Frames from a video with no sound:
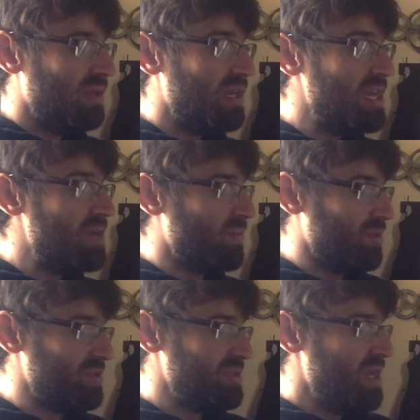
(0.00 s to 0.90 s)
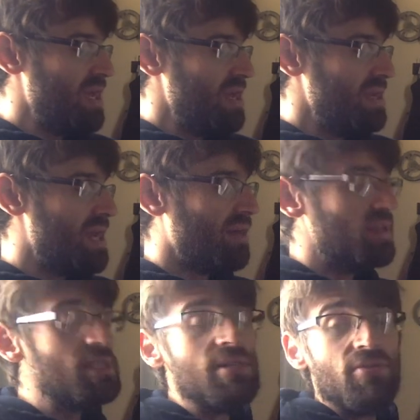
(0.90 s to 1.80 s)
equals, now
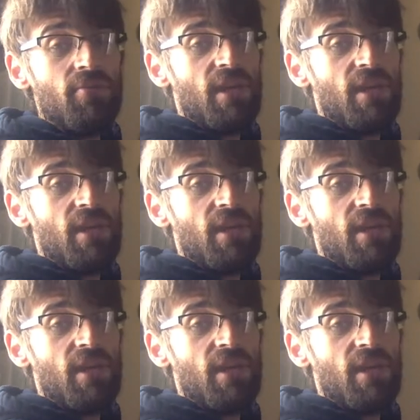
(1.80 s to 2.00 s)
this is going to